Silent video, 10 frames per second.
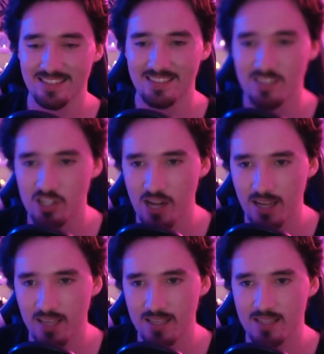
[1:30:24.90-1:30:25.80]

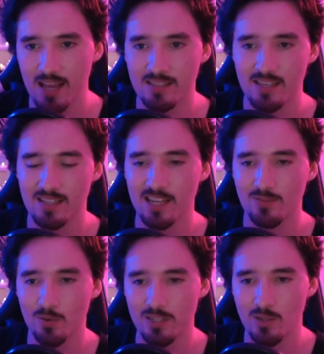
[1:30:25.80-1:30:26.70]
Jackie Z says, thanks
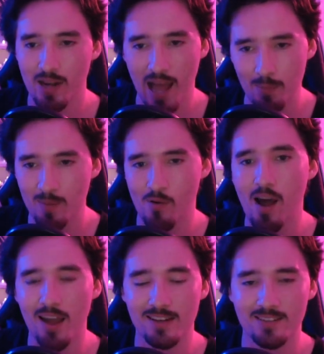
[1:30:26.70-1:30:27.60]
for all you do and happy
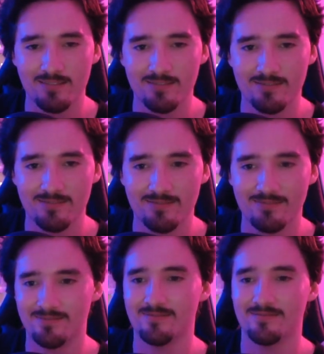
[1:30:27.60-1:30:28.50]
Pride.
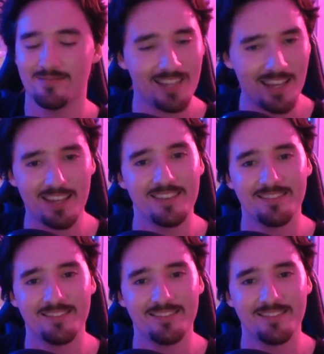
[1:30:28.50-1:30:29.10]
Thank you.